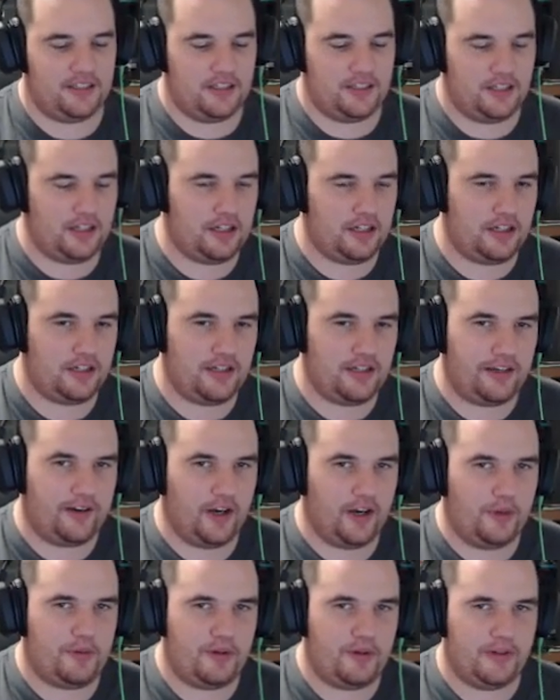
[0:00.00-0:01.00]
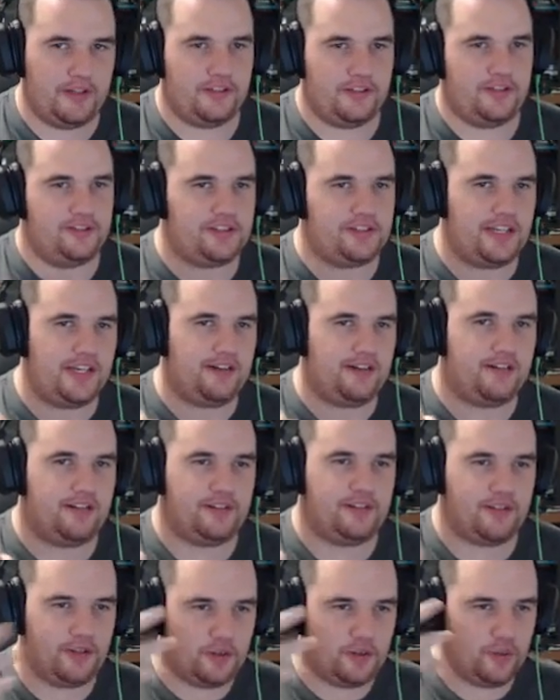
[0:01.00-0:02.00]
Oh, and hope you aren't too scared of this
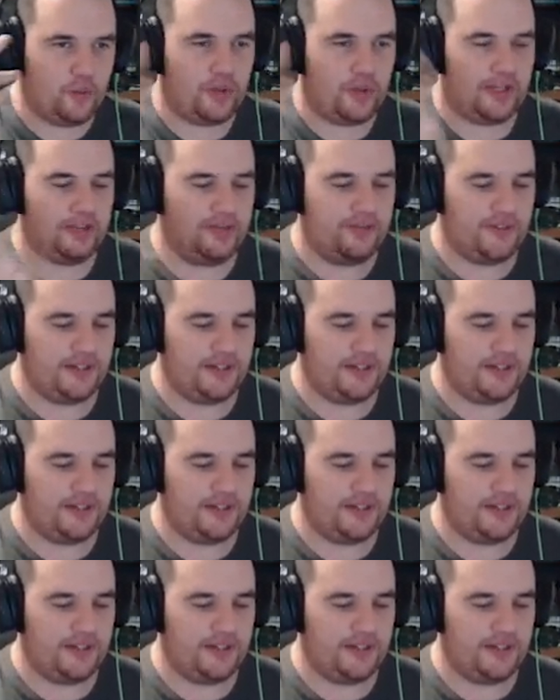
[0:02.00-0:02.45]
whole weird face